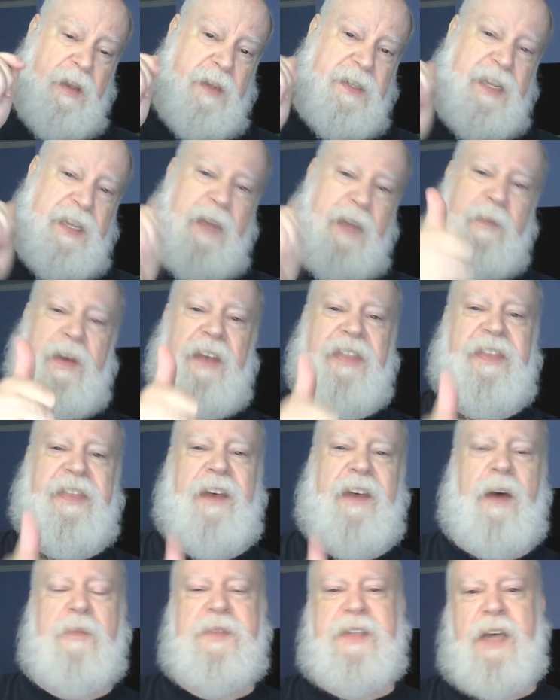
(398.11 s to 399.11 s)
to give me a
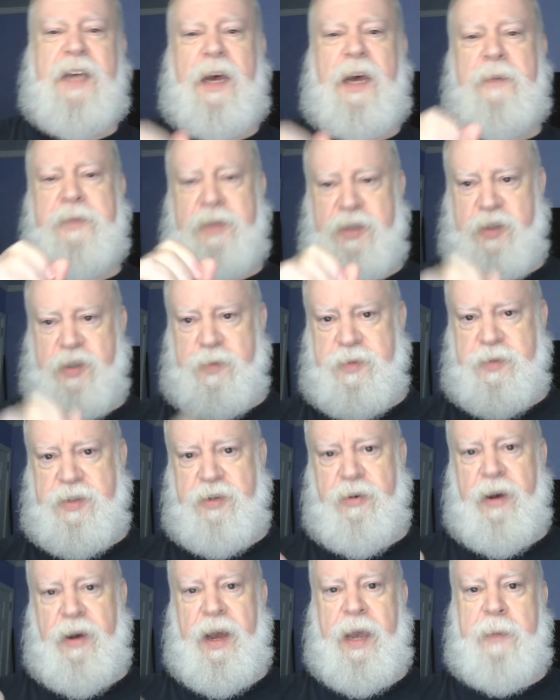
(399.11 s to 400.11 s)
thumbs up, to
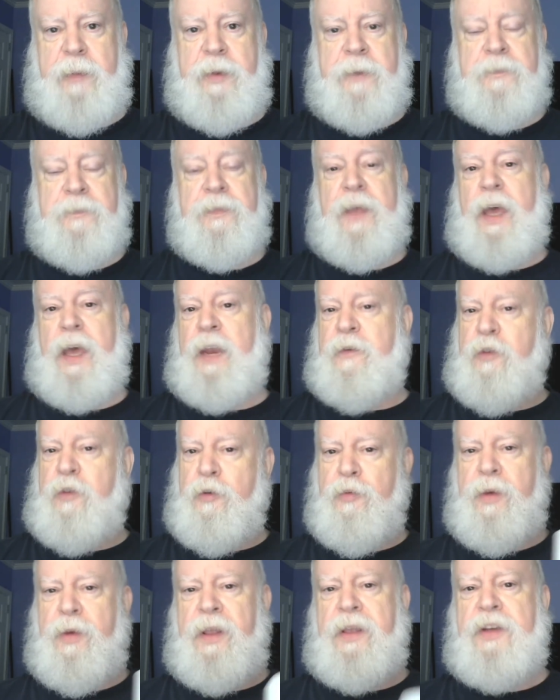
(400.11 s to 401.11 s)
subscribe, and if you
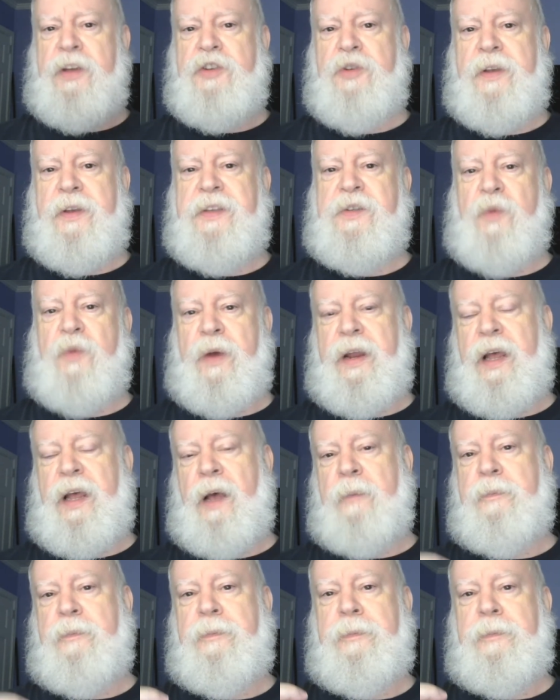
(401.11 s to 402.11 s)
really enjoy this and want to help